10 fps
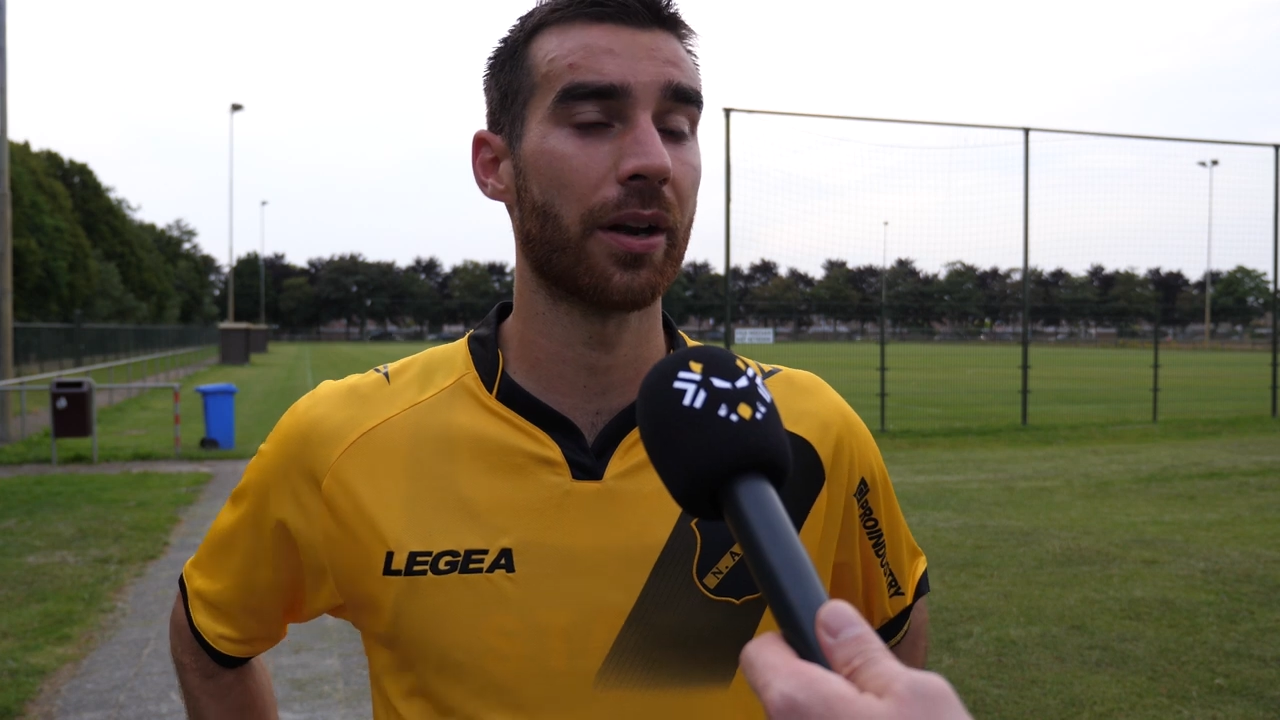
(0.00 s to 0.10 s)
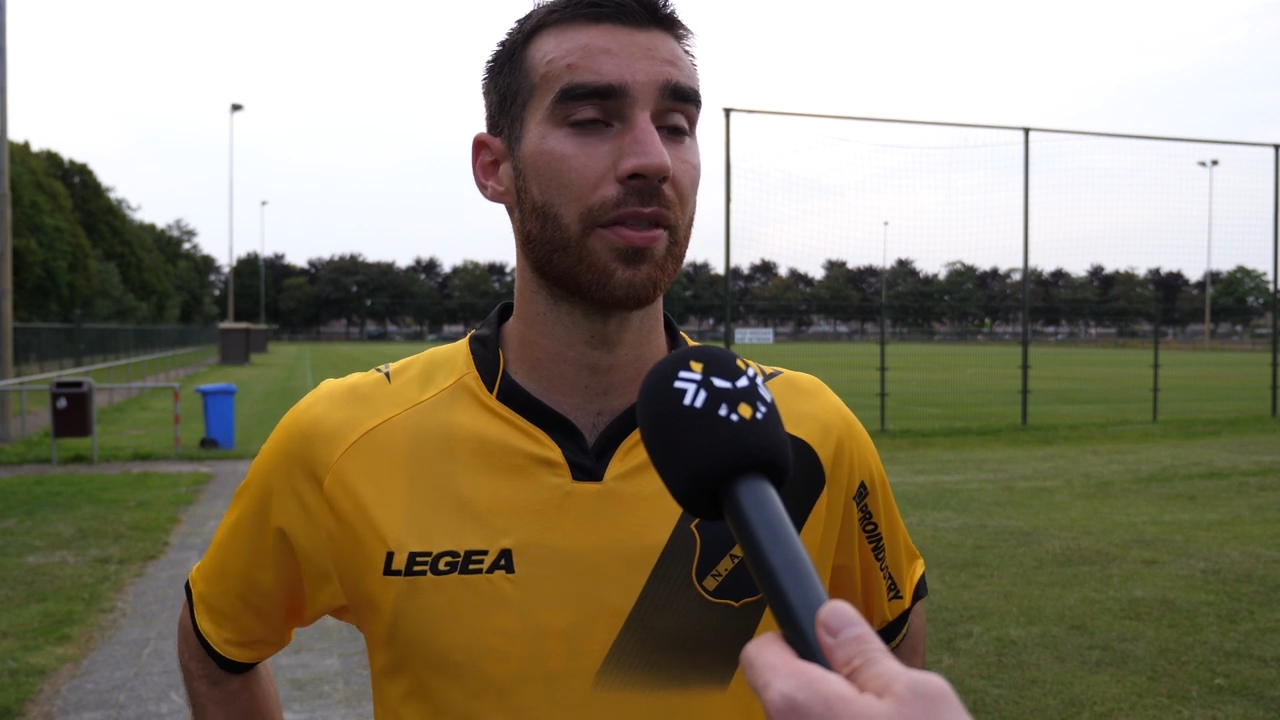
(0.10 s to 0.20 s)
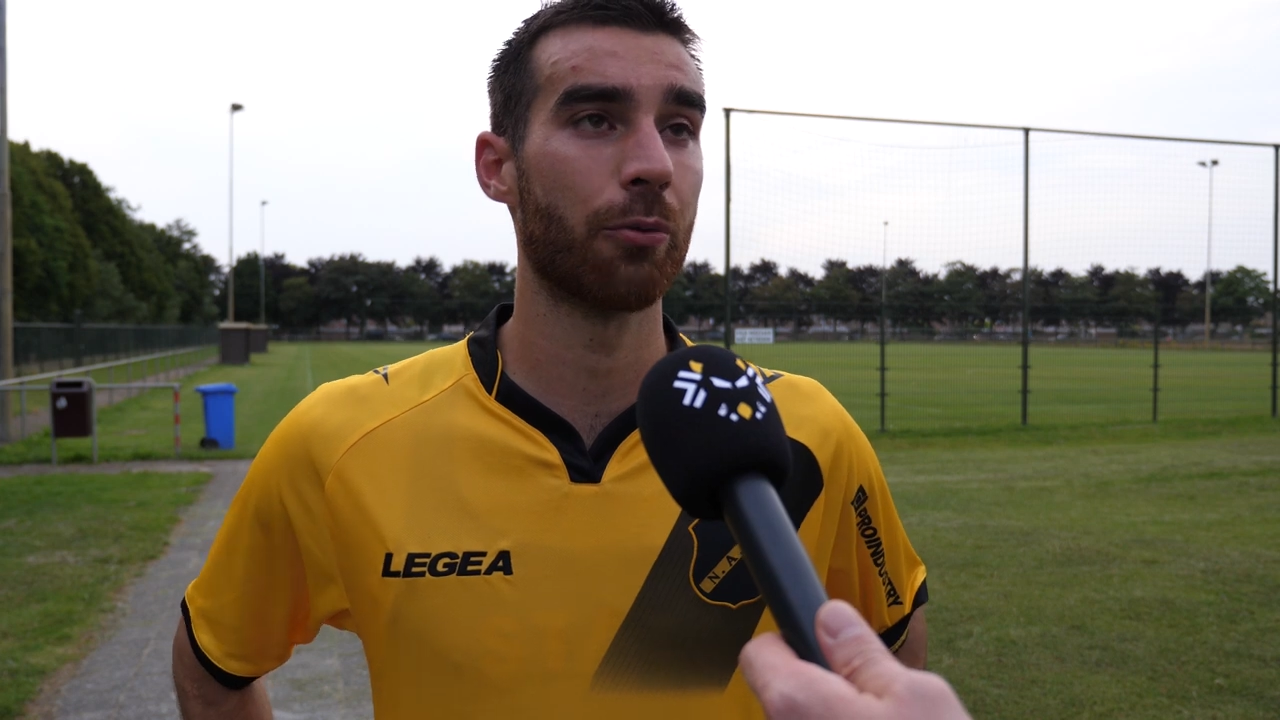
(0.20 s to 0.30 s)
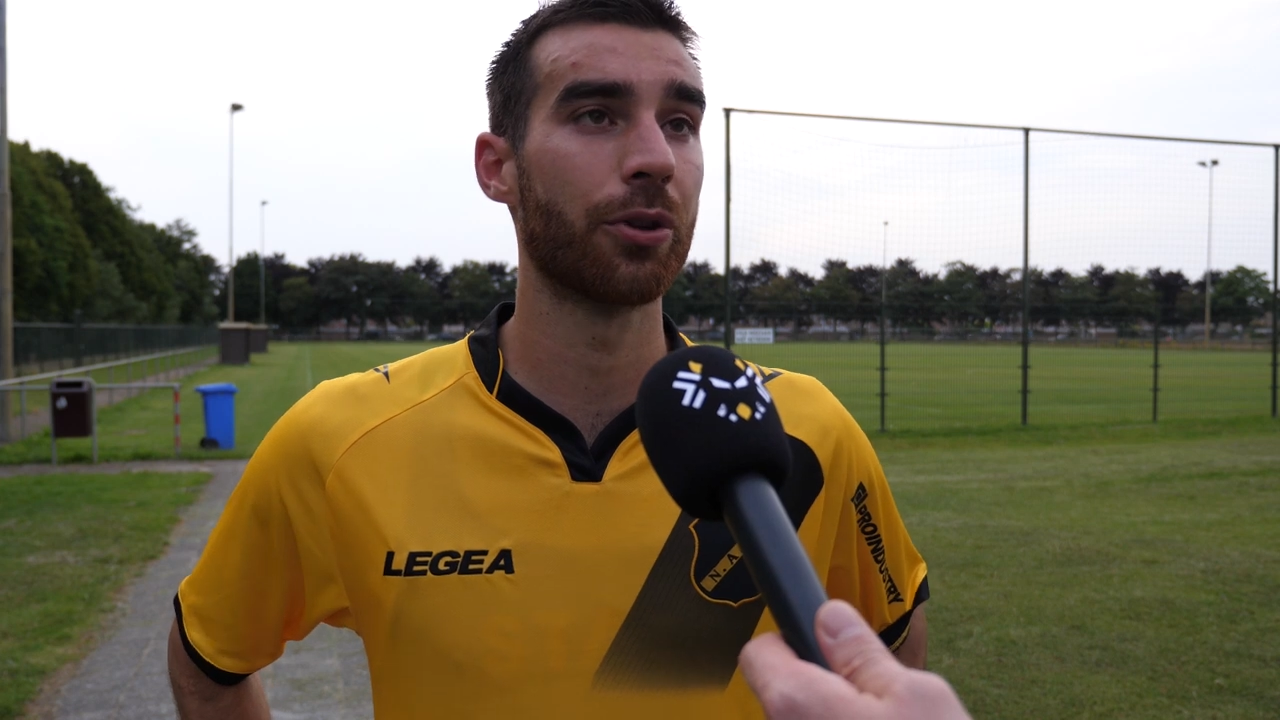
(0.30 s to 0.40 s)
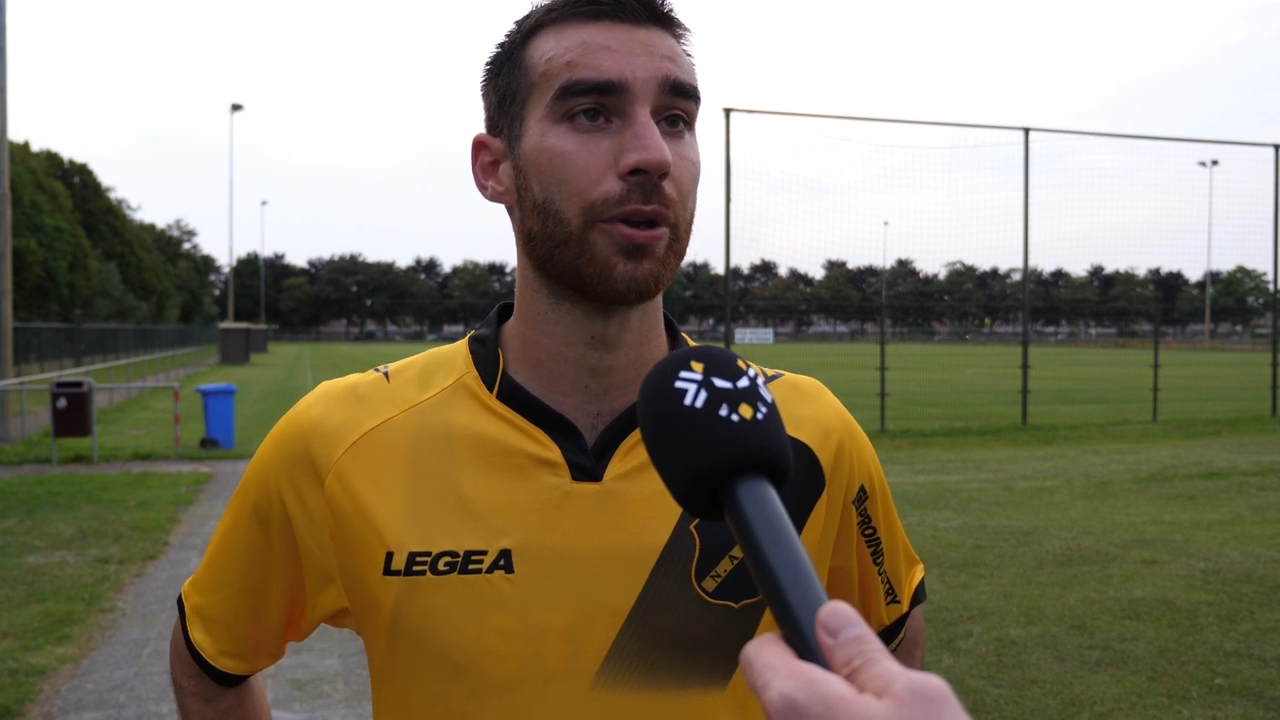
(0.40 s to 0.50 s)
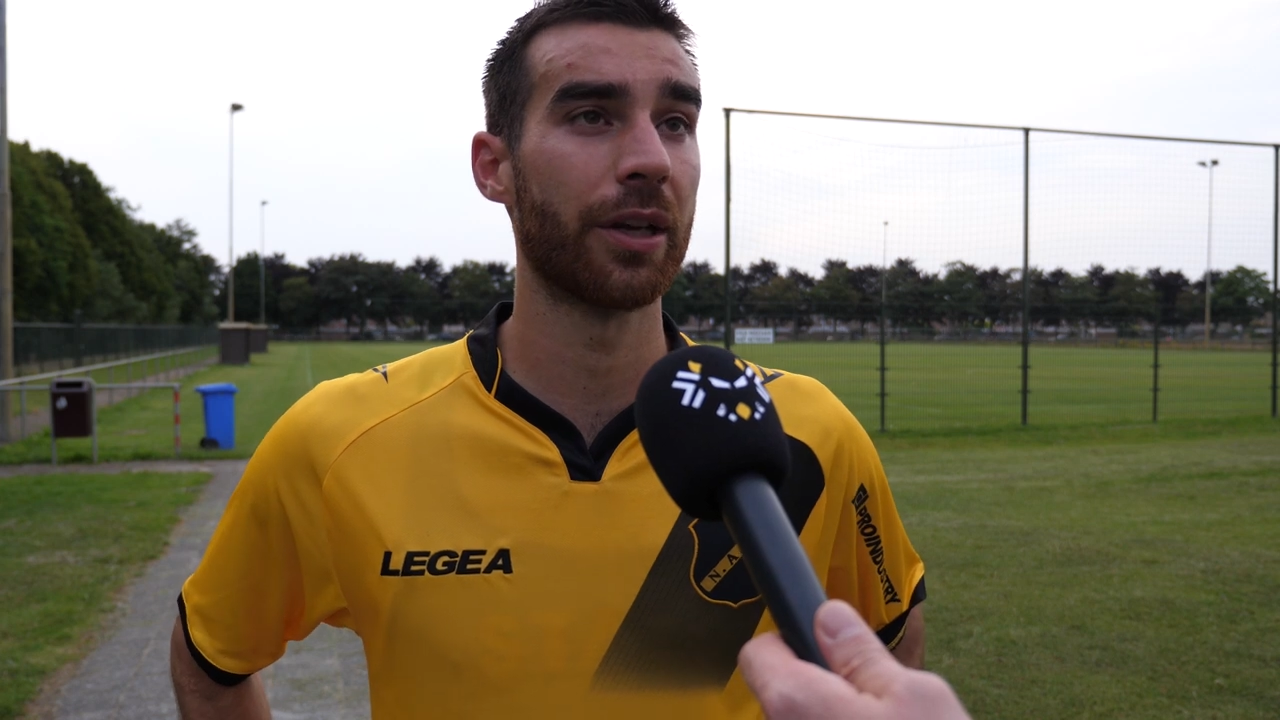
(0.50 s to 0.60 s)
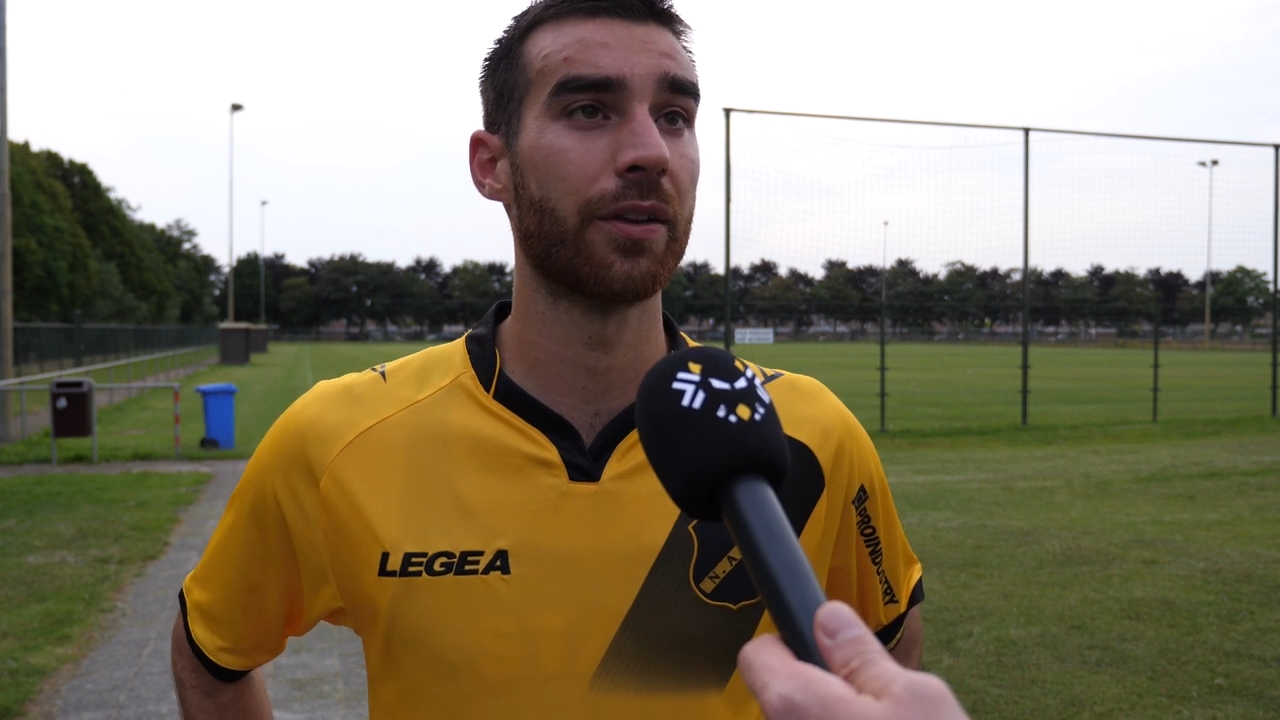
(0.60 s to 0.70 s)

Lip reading: and I think we're doing